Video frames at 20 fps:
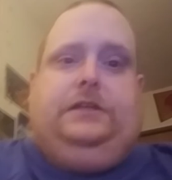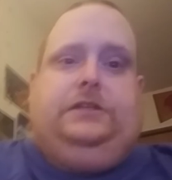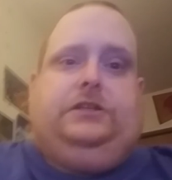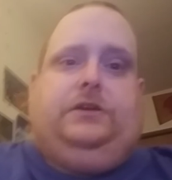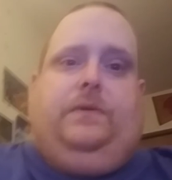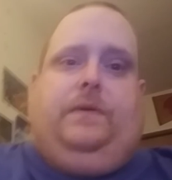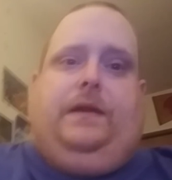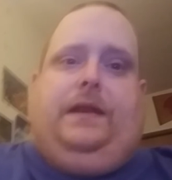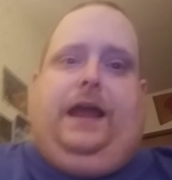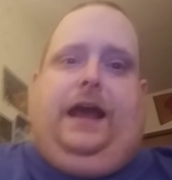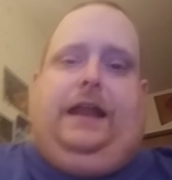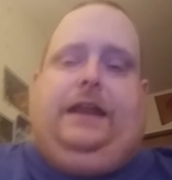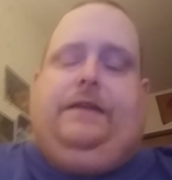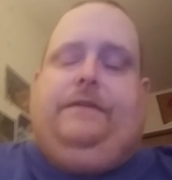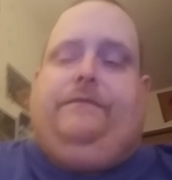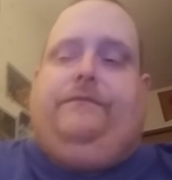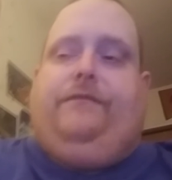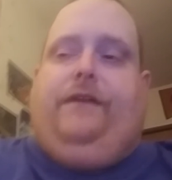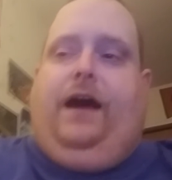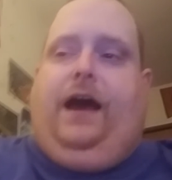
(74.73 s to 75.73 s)
So at
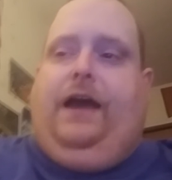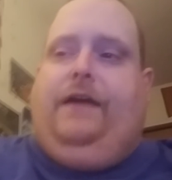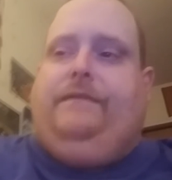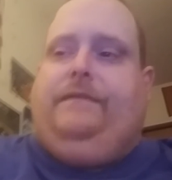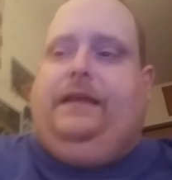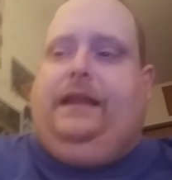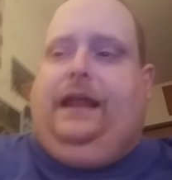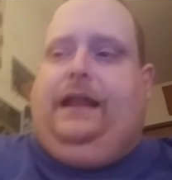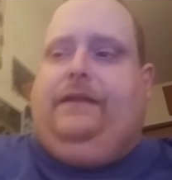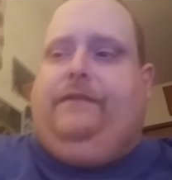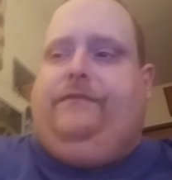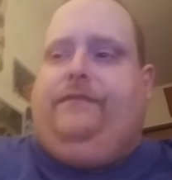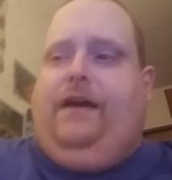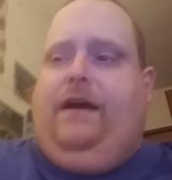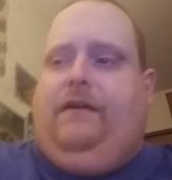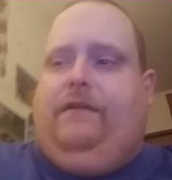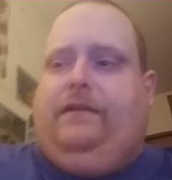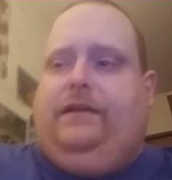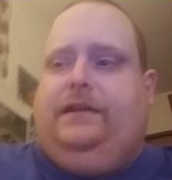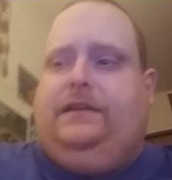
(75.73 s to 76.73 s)
9-5, the Atlanta
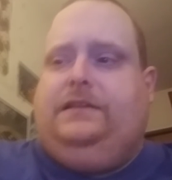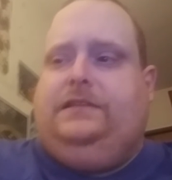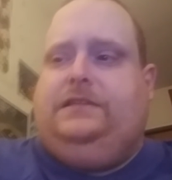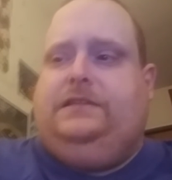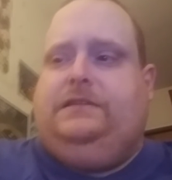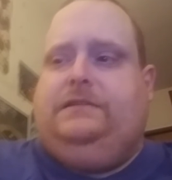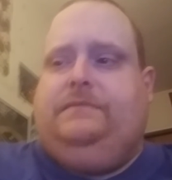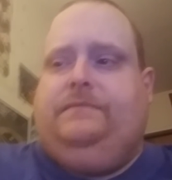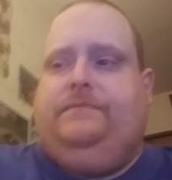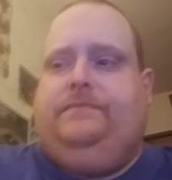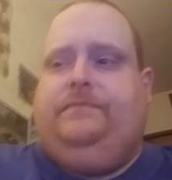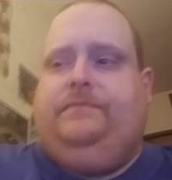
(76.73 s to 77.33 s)
Falcons